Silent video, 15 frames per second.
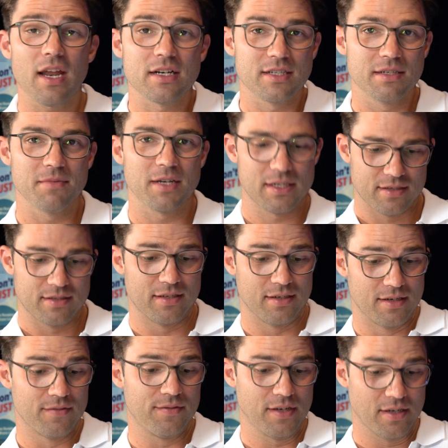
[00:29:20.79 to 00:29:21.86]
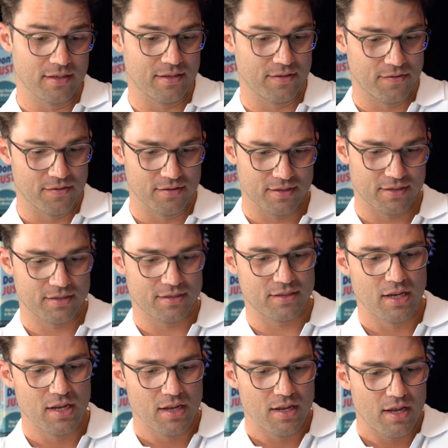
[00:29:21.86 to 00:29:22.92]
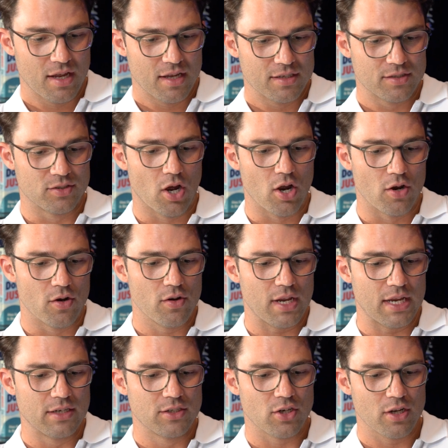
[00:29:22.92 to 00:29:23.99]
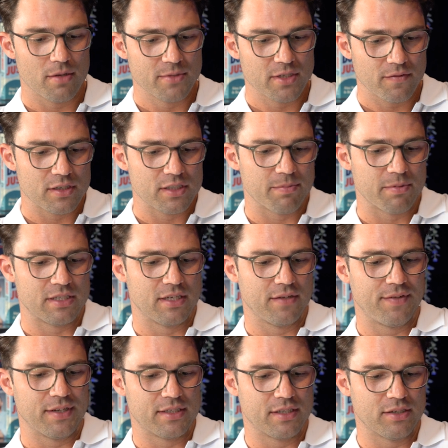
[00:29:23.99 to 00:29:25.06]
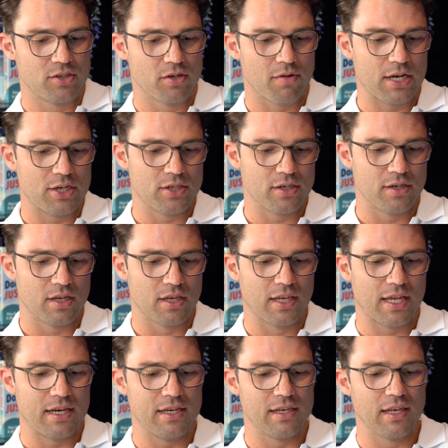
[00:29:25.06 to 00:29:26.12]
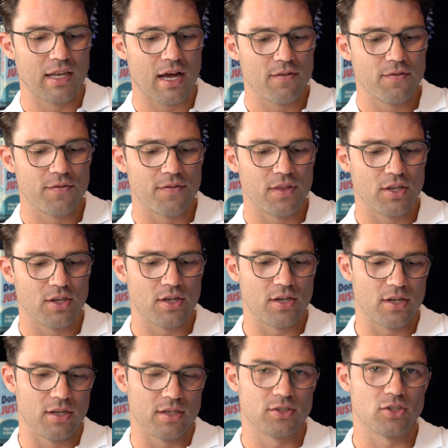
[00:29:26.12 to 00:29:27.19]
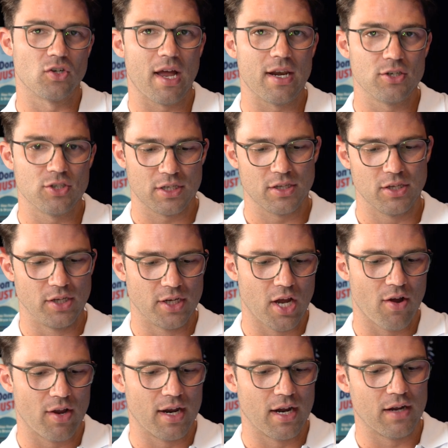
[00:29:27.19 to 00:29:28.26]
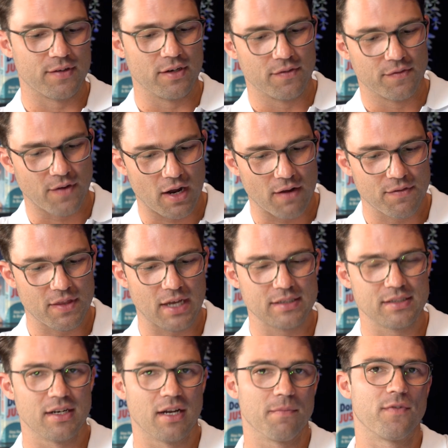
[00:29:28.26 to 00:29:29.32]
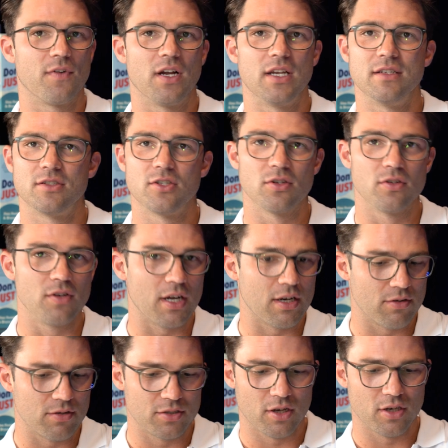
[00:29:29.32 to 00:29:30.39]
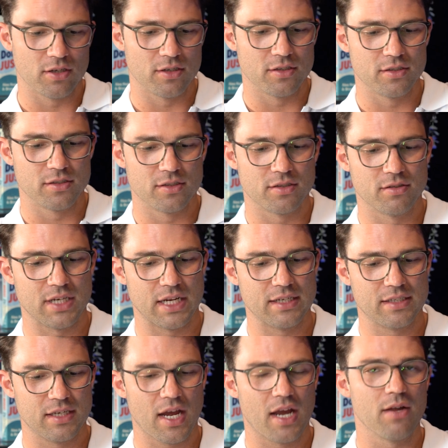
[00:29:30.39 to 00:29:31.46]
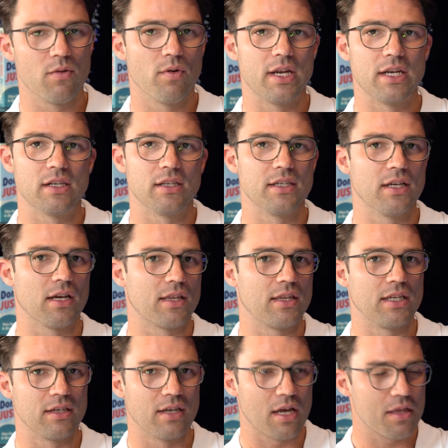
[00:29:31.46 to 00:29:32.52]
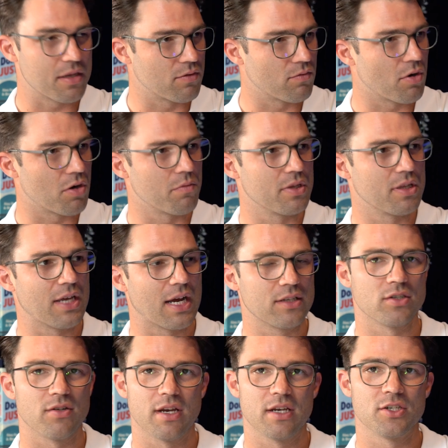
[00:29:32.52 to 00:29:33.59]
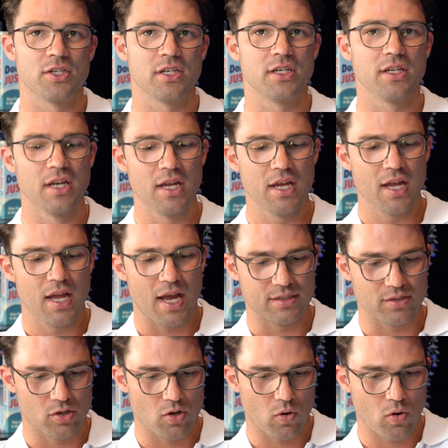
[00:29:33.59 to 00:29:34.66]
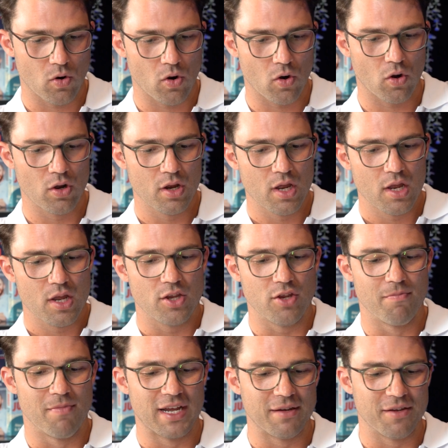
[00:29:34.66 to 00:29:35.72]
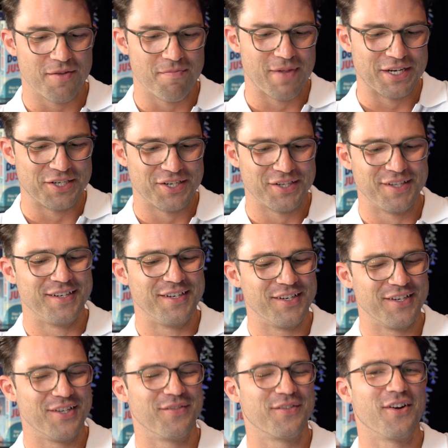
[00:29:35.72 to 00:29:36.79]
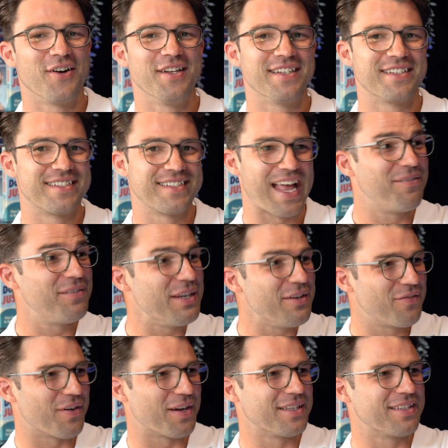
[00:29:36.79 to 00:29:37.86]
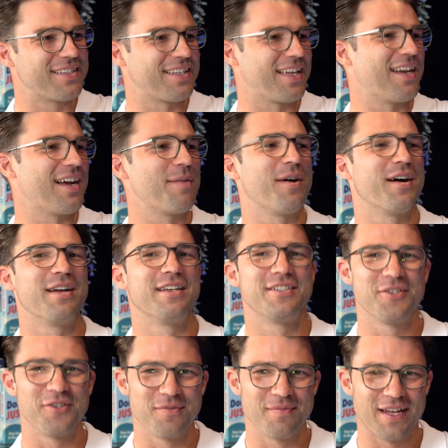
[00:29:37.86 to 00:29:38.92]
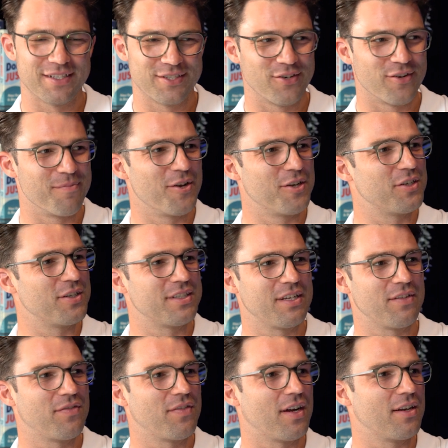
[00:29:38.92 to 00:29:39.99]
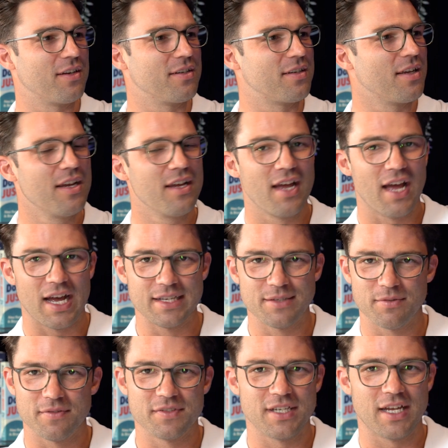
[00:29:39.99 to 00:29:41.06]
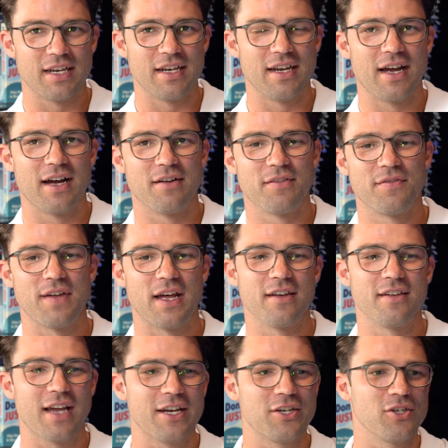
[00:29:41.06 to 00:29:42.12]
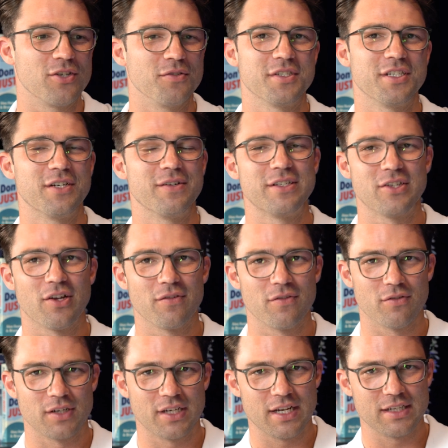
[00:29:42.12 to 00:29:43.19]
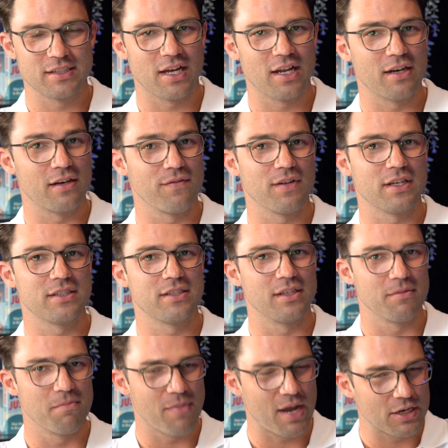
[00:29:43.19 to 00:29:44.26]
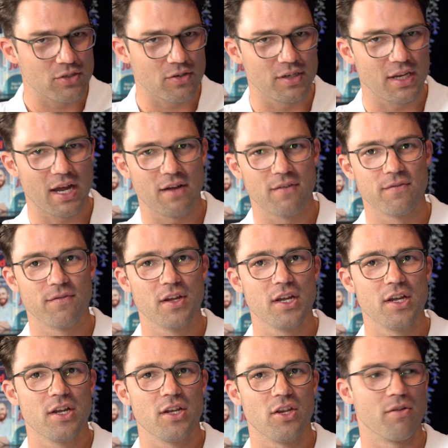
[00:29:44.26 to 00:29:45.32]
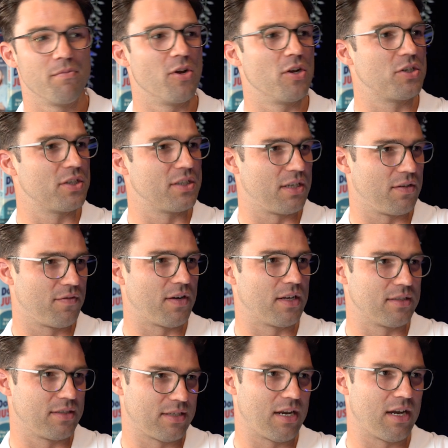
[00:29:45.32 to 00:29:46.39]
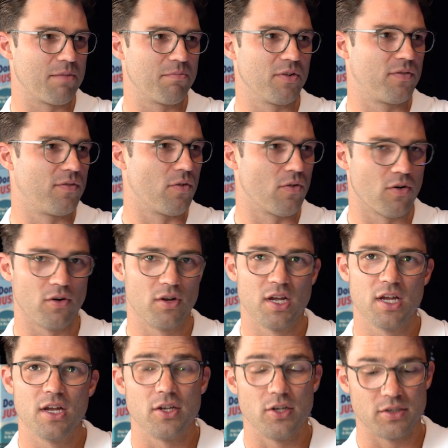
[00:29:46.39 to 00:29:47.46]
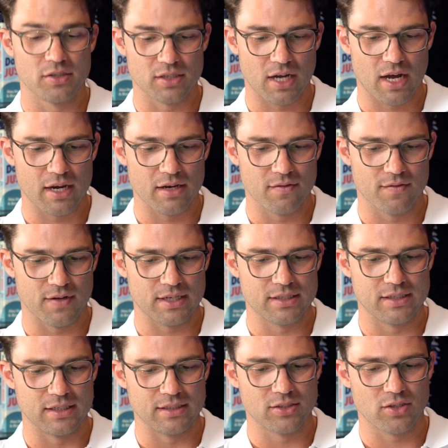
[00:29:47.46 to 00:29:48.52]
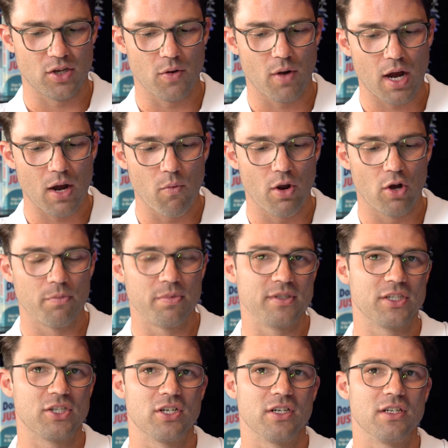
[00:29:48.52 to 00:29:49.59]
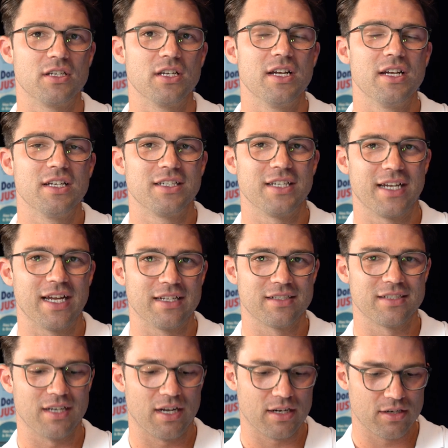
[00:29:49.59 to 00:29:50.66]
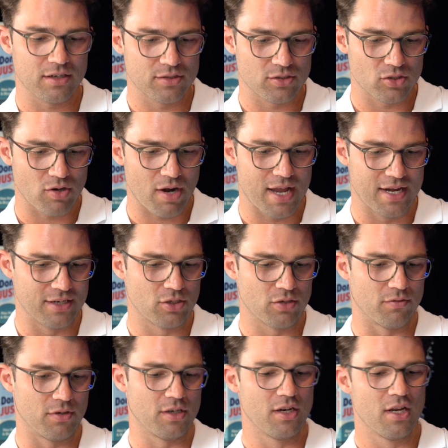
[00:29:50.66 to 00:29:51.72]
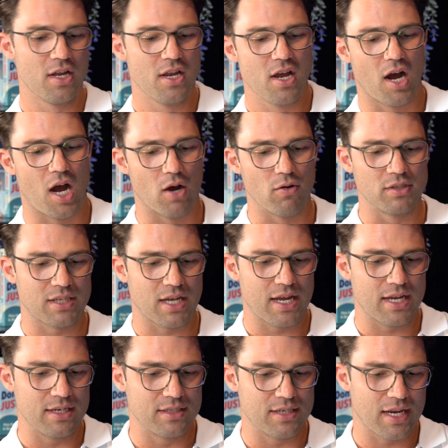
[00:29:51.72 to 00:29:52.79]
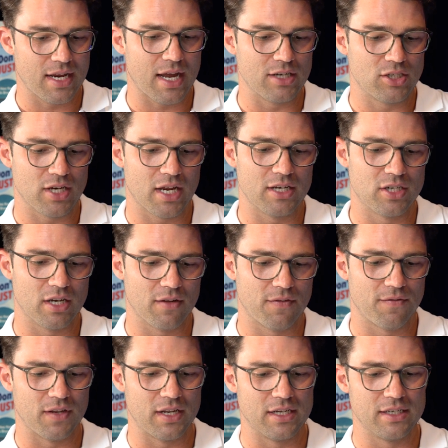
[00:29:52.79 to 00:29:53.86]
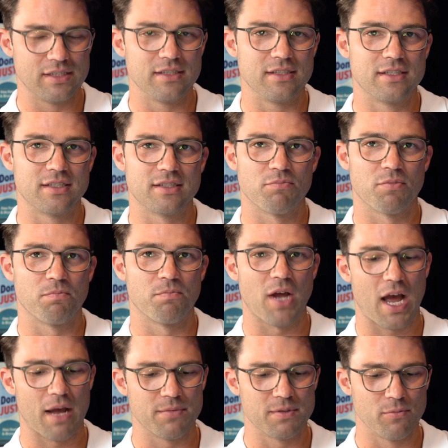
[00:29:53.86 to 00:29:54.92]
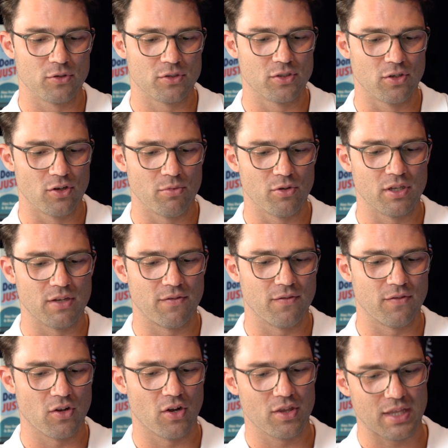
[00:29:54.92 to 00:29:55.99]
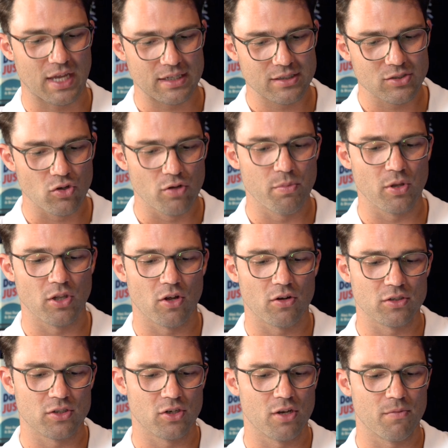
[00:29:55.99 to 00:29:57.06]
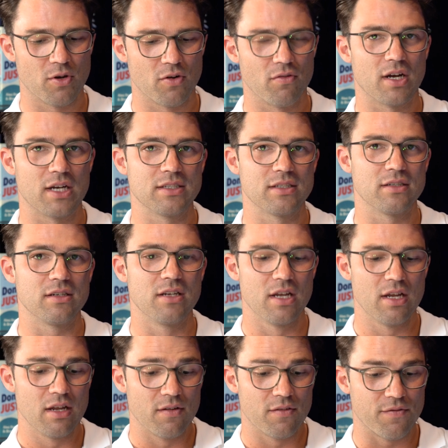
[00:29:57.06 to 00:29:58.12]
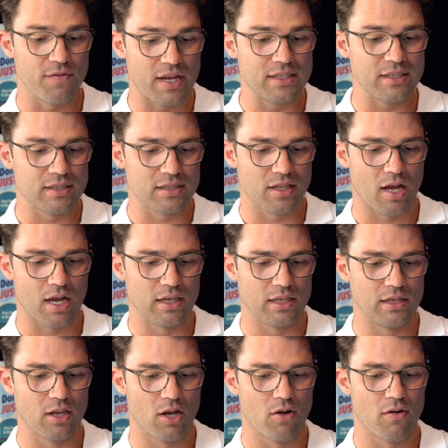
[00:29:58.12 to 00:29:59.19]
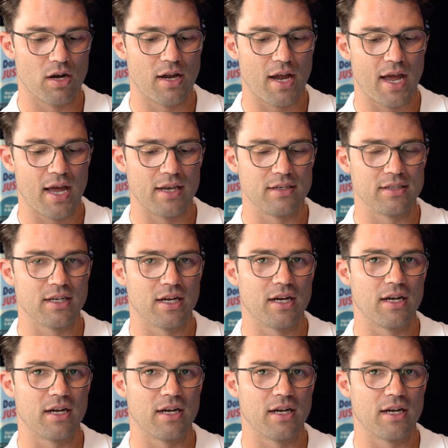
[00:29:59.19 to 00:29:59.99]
actually makes a significant difference. So in terms of the specific situation, Eleni, love the strategy that you're going after. $5,000 up front, $200 DCA weekly. I think nothing wrong with that strategy as a core. You mentioned that you've got your safety fund set up. I assume that's your emergency fund as we've said in our foundational series over on Get Started Investing, make sure you have your emergency fund set up before you start investing, so you are well positioned to get stuck straight into it. I would say DHHF is perhaps more suitable if you've got that super long-term horizon. Fees are slightly lower, and